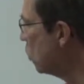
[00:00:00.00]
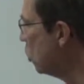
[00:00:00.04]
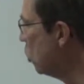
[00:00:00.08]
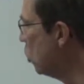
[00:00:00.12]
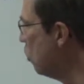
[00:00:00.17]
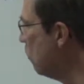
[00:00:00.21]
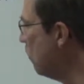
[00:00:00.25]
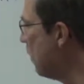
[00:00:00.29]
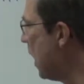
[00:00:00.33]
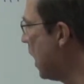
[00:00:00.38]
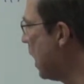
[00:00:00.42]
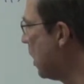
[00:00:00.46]

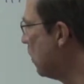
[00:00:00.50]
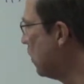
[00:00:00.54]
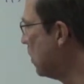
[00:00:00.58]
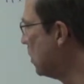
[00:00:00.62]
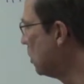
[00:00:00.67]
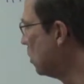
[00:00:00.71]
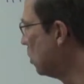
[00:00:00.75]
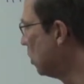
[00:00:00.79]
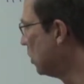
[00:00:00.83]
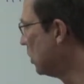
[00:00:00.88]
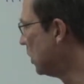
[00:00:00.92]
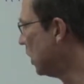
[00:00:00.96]
two
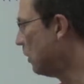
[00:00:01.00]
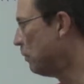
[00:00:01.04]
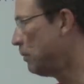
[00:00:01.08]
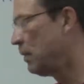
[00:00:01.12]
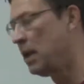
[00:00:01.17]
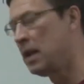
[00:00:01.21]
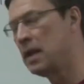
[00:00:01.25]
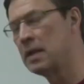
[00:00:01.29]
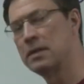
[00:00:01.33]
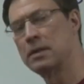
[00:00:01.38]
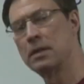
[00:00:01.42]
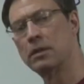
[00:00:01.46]
batteries hooked up.
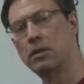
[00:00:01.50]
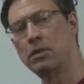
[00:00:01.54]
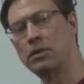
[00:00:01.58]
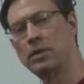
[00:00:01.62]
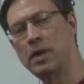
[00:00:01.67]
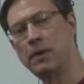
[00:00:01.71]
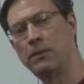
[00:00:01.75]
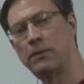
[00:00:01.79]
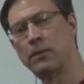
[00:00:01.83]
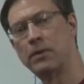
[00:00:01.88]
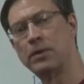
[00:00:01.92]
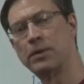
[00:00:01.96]
Now that's a little
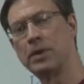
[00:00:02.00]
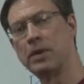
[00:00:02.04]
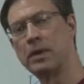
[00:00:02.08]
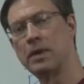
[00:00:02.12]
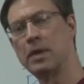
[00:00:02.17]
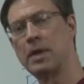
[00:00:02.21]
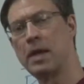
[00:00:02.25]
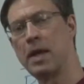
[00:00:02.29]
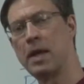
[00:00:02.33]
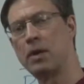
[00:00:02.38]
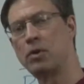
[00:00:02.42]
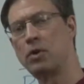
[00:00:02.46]
different
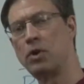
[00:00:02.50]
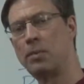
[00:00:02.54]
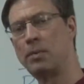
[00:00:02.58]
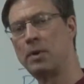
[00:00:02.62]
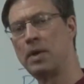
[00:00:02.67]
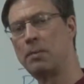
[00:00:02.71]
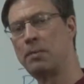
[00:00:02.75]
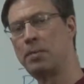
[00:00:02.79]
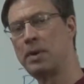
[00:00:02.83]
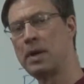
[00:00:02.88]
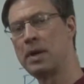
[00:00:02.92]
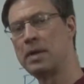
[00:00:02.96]
than the diagram
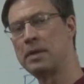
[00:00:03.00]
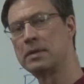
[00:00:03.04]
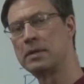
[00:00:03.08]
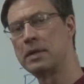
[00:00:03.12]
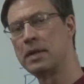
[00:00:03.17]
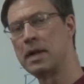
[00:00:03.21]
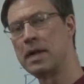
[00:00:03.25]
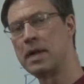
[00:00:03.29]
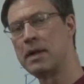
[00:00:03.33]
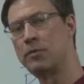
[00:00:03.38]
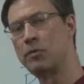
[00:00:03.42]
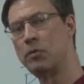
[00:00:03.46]
in the PACE,
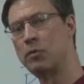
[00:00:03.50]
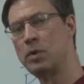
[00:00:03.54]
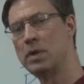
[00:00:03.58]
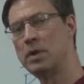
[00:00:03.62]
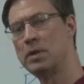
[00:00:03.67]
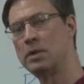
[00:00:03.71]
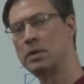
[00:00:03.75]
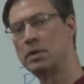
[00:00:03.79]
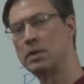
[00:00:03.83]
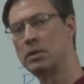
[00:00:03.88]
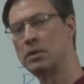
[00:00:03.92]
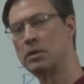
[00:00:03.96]
and I have a
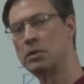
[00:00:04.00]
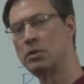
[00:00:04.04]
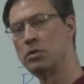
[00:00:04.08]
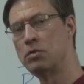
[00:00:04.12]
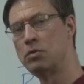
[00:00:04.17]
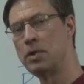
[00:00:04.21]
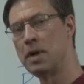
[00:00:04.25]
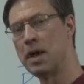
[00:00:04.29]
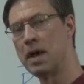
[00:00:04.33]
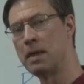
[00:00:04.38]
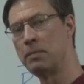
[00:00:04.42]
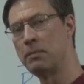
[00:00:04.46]
reason to
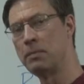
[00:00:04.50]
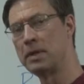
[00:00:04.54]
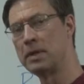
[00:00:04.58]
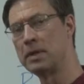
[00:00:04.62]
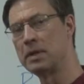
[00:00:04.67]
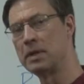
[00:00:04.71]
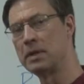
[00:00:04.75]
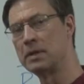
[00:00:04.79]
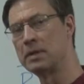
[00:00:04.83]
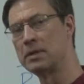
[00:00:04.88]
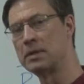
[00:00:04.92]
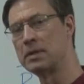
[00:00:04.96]
do that
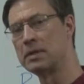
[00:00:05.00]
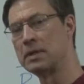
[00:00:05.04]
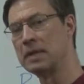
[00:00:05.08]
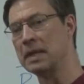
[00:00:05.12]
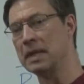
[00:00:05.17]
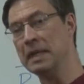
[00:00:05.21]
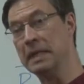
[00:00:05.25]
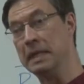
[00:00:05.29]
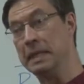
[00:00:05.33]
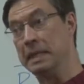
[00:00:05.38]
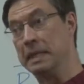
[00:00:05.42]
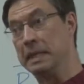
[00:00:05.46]
because
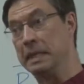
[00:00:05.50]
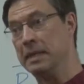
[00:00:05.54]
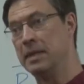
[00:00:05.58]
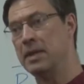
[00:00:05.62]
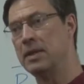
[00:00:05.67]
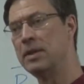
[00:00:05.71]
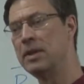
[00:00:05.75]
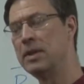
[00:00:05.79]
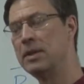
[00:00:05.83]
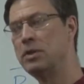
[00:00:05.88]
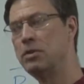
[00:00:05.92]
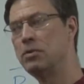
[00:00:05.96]

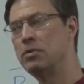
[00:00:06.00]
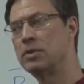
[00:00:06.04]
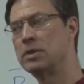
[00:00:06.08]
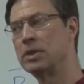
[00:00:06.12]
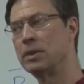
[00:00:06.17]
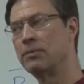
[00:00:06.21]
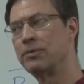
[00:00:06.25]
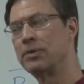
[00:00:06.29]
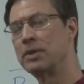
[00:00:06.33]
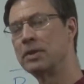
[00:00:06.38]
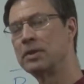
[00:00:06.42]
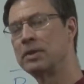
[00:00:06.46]
they do
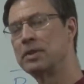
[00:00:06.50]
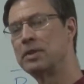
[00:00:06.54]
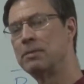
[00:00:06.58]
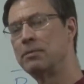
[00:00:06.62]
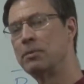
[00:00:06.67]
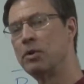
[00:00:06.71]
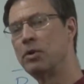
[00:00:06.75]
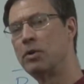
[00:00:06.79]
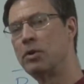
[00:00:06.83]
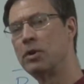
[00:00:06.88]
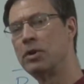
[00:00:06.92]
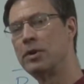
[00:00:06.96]
something
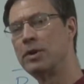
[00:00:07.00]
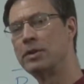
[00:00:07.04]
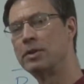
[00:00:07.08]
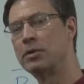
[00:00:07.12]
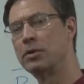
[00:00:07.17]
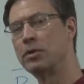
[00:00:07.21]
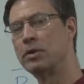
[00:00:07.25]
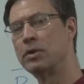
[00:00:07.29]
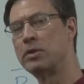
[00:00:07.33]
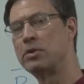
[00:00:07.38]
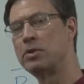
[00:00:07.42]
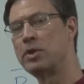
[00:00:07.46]
similar to
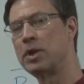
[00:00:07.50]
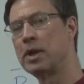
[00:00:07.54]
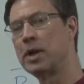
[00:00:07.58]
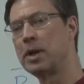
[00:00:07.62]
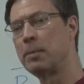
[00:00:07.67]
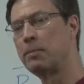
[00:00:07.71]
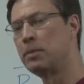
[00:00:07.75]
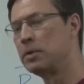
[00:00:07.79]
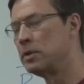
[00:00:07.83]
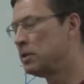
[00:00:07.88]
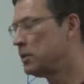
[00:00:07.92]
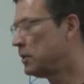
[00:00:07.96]
this on the
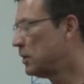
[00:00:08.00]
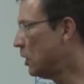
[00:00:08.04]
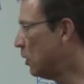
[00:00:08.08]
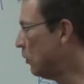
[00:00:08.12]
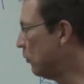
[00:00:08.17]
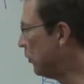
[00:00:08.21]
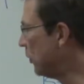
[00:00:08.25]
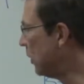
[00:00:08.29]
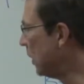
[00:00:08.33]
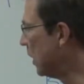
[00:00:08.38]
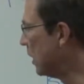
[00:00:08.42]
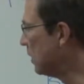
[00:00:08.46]
checkup and
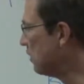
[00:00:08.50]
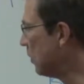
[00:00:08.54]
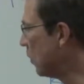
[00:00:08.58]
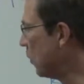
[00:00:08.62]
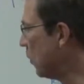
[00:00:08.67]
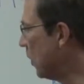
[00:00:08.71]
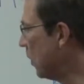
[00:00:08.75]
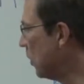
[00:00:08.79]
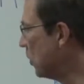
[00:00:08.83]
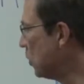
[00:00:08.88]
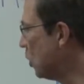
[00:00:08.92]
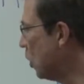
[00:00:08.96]
self-test,
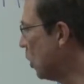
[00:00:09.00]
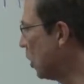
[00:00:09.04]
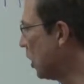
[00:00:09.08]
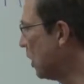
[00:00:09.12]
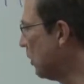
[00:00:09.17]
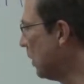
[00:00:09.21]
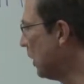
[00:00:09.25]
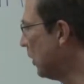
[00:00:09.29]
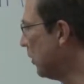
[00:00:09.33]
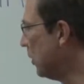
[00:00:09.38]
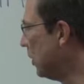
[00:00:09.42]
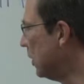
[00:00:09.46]
but we're going to talk
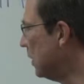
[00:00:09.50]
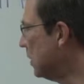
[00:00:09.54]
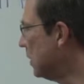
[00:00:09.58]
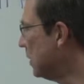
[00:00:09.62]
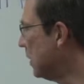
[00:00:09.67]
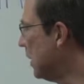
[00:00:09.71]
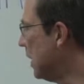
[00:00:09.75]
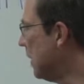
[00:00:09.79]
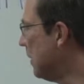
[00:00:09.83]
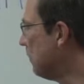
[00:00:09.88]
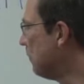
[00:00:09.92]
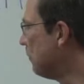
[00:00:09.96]
about
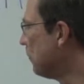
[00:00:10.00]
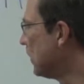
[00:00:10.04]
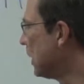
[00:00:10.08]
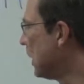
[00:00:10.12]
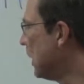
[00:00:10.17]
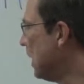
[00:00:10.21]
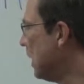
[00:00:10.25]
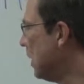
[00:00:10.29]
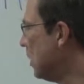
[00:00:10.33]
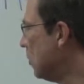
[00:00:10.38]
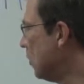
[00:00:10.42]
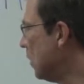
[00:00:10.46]
this.
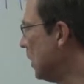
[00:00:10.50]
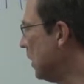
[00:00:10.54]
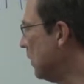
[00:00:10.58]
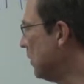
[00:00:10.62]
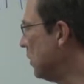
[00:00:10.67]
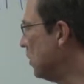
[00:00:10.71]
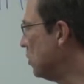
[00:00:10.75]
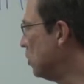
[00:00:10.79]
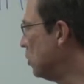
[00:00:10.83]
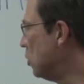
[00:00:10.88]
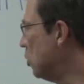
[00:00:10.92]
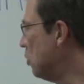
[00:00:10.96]
We
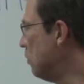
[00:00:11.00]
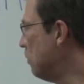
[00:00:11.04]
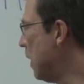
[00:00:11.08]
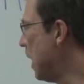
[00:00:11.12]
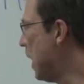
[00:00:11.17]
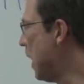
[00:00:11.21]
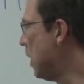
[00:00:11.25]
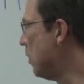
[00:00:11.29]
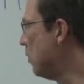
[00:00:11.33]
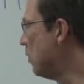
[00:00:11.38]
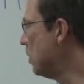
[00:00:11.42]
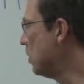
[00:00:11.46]
have these two
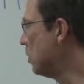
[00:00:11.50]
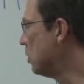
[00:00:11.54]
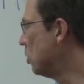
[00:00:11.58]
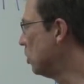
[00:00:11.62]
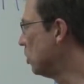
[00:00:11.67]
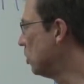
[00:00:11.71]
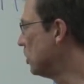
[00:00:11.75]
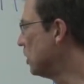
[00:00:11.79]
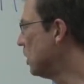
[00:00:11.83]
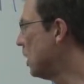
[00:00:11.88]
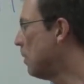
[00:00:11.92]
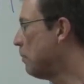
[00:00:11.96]
batteries
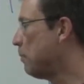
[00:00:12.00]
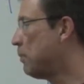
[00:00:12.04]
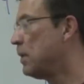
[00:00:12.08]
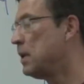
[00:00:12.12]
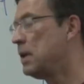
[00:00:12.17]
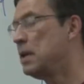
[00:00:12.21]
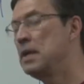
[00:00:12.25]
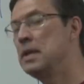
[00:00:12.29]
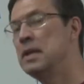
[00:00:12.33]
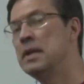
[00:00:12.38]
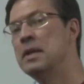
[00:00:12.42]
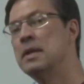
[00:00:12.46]
hooked up
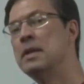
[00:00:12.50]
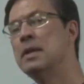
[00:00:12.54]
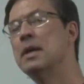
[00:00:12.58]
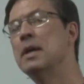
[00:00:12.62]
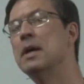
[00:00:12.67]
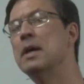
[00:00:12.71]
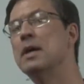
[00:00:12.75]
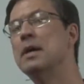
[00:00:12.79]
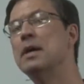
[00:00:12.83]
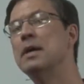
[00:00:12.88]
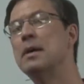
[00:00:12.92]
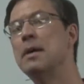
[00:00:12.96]

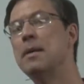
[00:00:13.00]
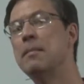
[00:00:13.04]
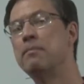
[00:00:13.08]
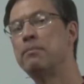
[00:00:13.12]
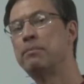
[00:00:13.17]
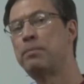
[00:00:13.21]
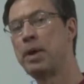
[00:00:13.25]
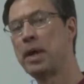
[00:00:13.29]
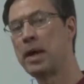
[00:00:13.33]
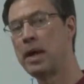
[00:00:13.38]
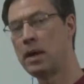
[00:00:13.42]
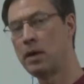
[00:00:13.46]
in
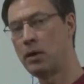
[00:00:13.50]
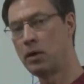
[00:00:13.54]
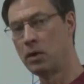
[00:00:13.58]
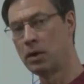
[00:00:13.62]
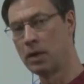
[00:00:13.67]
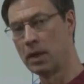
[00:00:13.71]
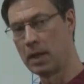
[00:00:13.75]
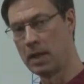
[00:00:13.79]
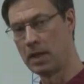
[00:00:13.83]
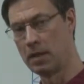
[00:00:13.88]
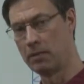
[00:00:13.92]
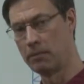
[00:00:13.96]

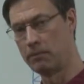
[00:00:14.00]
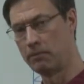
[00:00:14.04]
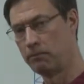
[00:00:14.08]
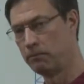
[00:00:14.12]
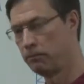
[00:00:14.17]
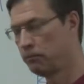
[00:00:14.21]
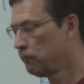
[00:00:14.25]
parallel.